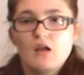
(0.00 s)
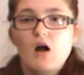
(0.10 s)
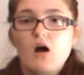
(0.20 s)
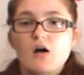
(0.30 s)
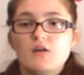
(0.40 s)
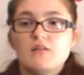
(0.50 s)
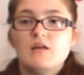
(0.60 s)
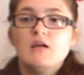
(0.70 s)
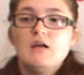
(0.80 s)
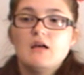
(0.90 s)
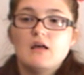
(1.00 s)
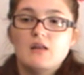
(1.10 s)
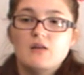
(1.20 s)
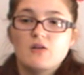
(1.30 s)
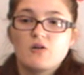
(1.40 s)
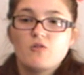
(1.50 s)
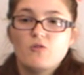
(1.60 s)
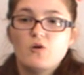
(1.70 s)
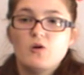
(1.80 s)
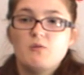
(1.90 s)
cast and the
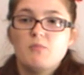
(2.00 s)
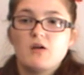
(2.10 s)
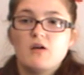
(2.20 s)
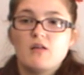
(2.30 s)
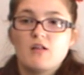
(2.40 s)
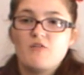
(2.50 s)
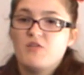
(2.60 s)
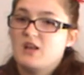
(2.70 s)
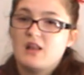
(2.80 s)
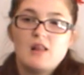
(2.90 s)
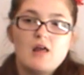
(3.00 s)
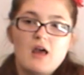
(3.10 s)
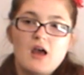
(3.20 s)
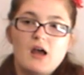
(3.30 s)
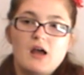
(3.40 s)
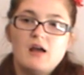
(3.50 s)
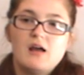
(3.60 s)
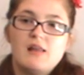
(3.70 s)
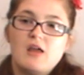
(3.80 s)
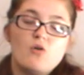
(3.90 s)
crew, because I think
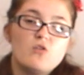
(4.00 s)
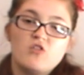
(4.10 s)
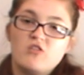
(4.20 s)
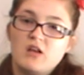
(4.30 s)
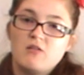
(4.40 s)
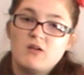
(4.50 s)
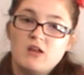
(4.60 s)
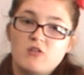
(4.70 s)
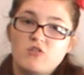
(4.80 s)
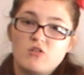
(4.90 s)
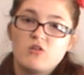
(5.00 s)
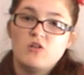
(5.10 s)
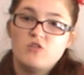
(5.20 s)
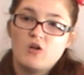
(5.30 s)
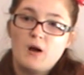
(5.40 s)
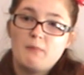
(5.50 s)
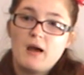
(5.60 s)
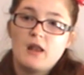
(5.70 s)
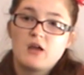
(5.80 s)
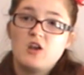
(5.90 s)
they all just did a really good job,
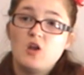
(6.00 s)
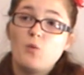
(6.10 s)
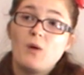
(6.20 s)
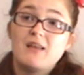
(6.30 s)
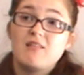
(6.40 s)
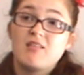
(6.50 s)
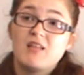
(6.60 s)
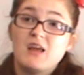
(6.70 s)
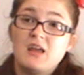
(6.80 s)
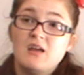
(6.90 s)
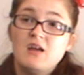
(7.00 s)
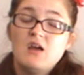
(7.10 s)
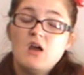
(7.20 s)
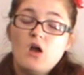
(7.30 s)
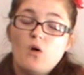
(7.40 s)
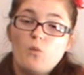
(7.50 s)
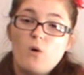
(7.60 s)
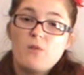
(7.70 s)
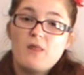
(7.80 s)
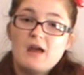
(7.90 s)
and I cannot wait to see
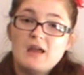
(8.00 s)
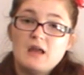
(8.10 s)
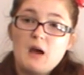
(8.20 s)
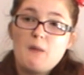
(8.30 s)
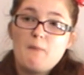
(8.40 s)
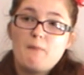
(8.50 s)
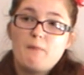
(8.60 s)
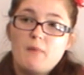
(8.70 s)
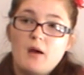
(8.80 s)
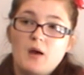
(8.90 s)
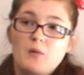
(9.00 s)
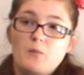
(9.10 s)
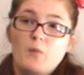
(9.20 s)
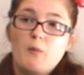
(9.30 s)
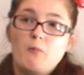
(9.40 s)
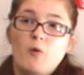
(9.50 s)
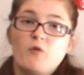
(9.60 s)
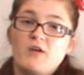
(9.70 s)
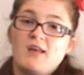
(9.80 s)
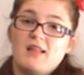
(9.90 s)
what they, what more
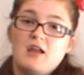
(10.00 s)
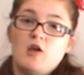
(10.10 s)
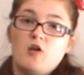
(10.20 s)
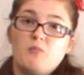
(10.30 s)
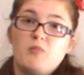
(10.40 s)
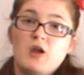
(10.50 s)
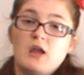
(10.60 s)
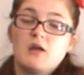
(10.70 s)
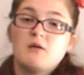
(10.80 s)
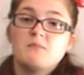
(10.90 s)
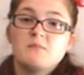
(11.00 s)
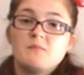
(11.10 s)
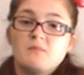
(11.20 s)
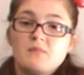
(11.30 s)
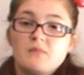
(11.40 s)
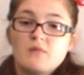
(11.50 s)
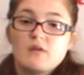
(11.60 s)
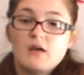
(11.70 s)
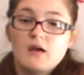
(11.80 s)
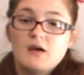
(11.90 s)
things they could bring.
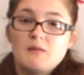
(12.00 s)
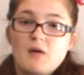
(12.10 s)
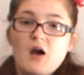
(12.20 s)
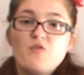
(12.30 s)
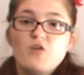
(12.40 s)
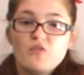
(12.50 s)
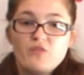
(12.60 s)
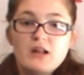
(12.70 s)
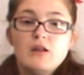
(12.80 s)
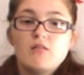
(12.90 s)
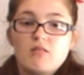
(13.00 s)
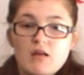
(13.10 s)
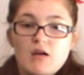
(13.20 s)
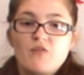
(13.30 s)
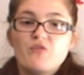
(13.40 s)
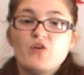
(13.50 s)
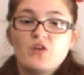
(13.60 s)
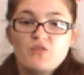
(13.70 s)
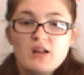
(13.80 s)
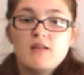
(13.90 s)
I thought
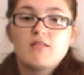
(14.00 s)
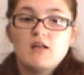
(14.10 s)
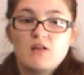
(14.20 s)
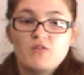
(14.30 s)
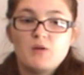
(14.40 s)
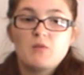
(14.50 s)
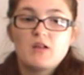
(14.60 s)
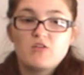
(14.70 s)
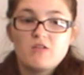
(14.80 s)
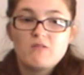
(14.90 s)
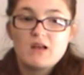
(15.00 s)
the villains in this film was actually